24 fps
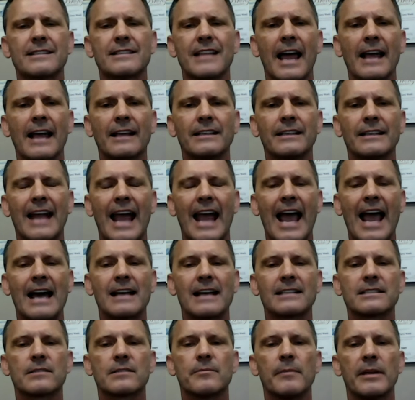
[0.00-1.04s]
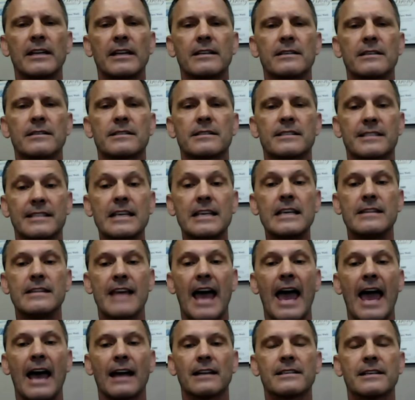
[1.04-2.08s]
likely to ask me to see
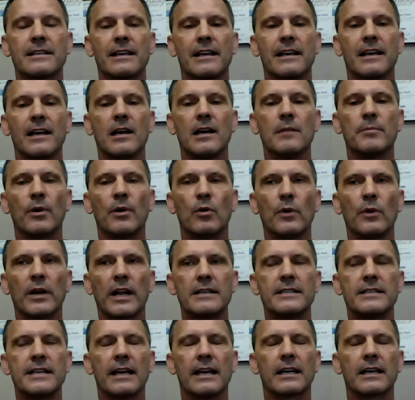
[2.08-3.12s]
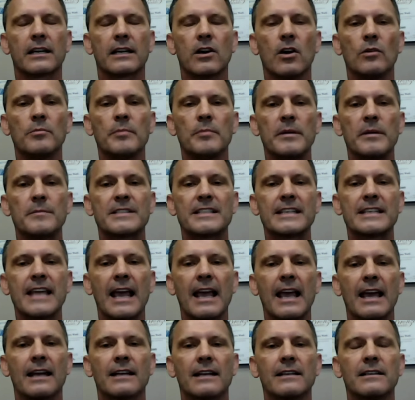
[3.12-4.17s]
that. But when I take a cone beam
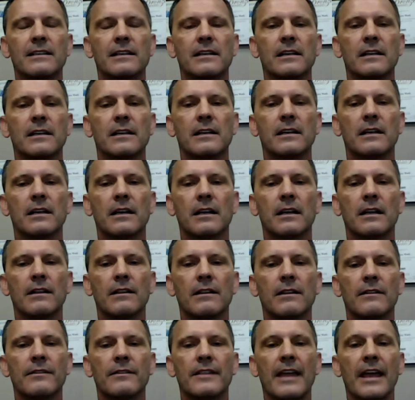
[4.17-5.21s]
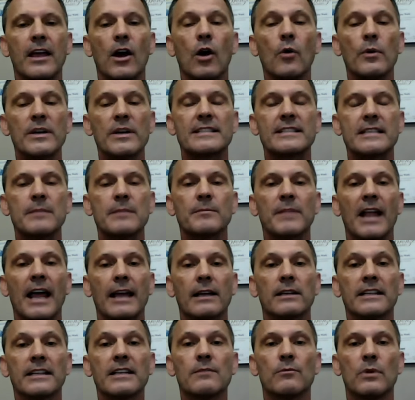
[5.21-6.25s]
scan, they always seem
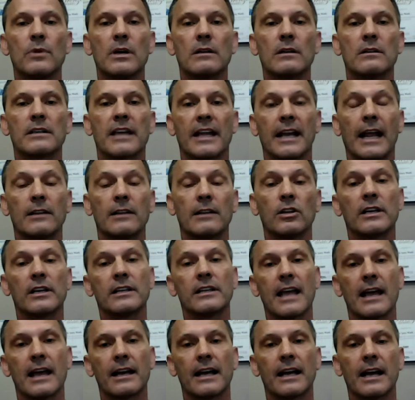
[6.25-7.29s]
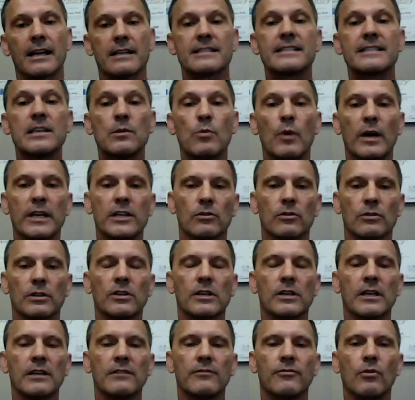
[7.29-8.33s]
like, well, can I look at that, kind of see what you're
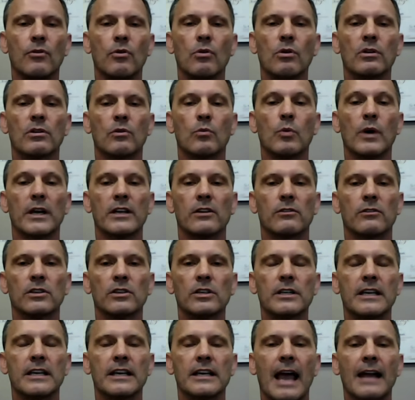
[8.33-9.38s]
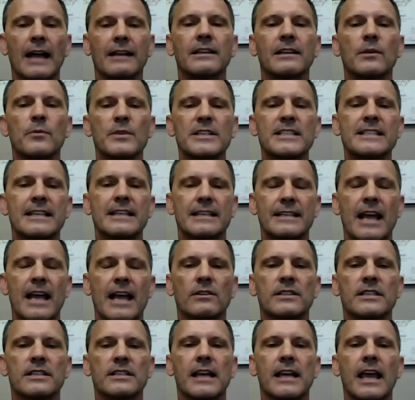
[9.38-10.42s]
looking for or what you're looking at? And then we sit
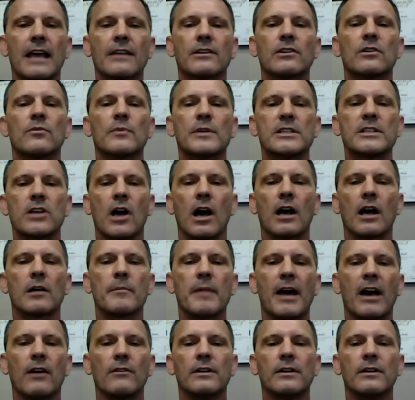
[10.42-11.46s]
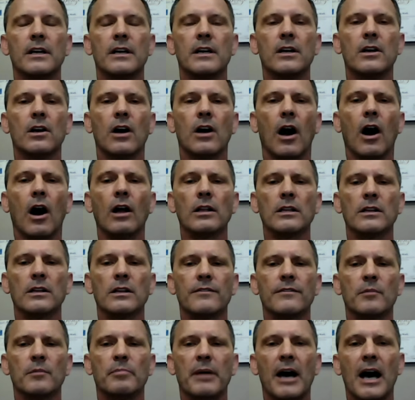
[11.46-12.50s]
down together and we talk about all of
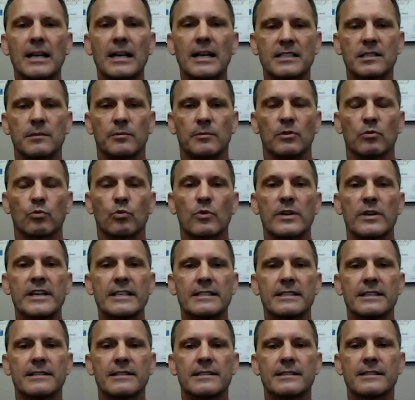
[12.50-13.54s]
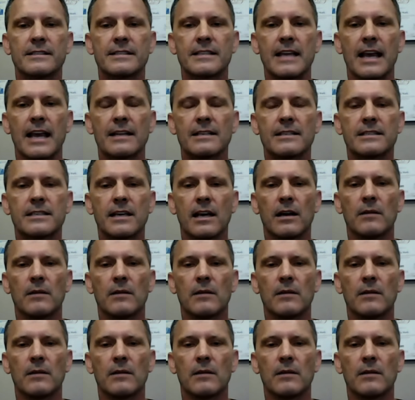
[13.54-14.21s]
the possible reasons that